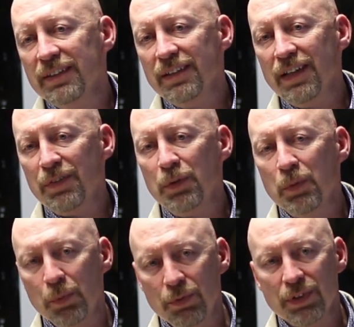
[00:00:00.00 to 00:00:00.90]
nothing will
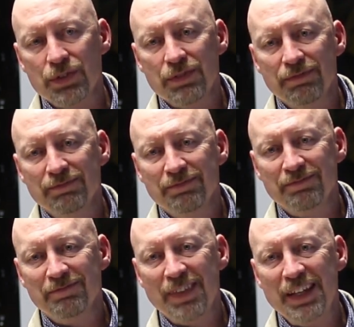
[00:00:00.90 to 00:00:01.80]
move us.
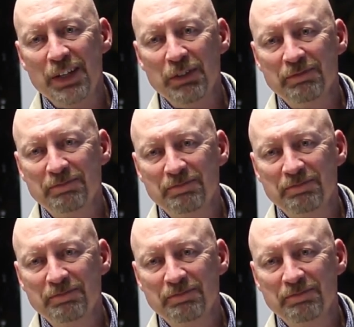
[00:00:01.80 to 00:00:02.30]
Thank you.